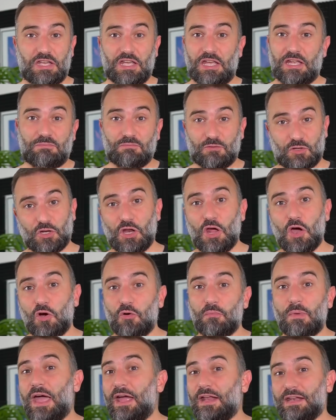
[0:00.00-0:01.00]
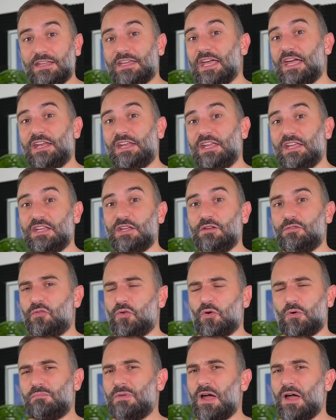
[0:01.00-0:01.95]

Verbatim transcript: in GNOME and K D E for,